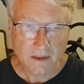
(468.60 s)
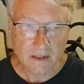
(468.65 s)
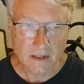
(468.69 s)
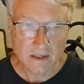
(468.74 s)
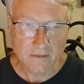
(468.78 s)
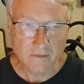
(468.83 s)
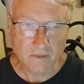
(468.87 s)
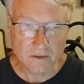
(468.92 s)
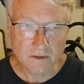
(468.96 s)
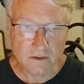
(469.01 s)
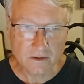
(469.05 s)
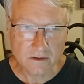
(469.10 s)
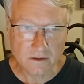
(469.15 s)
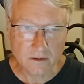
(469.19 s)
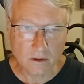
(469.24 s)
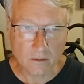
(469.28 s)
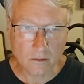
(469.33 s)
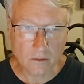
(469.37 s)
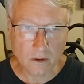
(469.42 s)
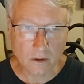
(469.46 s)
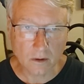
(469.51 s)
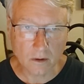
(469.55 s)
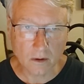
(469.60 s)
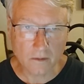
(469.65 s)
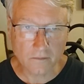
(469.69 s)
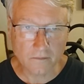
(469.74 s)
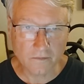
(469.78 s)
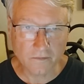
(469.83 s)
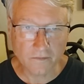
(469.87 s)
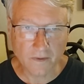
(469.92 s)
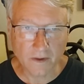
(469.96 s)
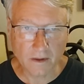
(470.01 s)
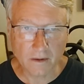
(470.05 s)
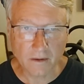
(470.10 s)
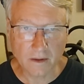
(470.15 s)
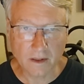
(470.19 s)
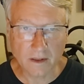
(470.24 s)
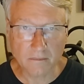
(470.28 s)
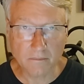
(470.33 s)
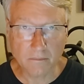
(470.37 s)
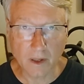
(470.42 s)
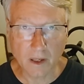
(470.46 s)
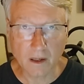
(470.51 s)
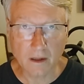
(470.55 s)
Even so-called fair
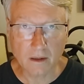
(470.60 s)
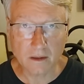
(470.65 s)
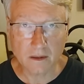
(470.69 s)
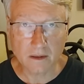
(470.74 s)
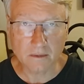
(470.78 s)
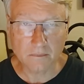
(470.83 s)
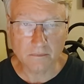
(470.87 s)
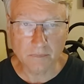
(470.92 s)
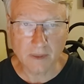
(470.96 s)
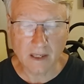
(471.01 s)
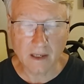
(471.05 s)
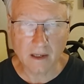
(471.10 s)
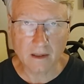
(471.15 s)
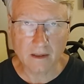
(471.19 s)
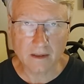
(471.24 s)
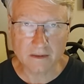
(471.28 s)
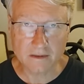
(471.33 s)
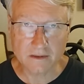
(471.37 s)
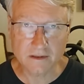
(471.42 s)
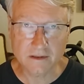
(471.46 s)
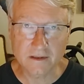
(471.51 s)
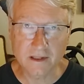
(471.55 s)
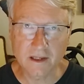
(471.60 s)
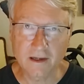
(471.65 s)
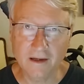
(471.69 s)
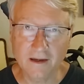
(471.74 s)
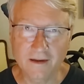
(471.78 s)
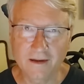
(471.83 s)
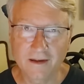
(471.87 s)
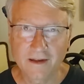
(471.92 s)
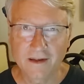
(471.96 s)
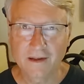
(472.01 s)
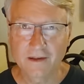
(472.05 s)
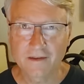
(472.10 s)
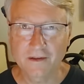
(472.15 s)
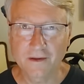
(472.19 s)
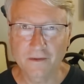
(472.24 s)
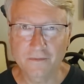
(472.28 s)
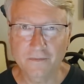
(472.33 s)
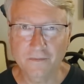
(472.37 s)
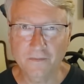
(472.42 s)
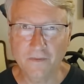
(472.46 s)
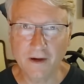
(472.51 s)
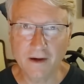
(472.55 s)
and balanced, the
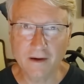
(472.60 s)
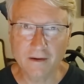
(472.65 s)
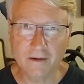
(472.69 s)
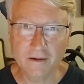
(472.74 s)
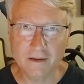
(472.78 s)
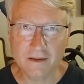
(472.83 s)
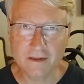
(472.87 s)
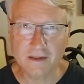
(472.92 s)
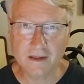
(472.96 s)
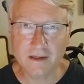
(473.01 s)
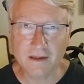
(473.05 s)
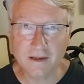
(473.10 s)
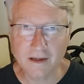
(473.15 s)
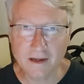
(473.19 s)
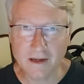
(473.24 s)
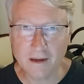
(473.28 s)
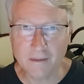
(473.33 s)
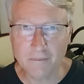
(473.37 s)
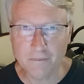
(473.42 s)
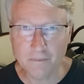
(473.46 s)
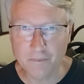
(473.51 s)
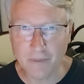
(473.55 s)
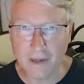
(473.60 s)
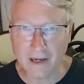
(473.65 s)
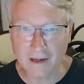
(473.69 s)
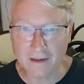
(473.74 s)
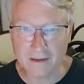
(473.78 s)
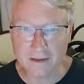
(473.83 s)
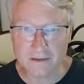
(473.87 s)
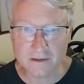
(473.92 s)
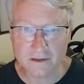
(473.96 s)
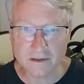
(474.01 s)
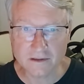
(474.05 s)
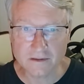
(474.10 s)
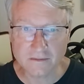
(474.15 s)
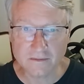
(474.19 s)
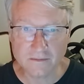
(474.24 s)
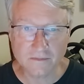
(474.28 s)
fair and balanced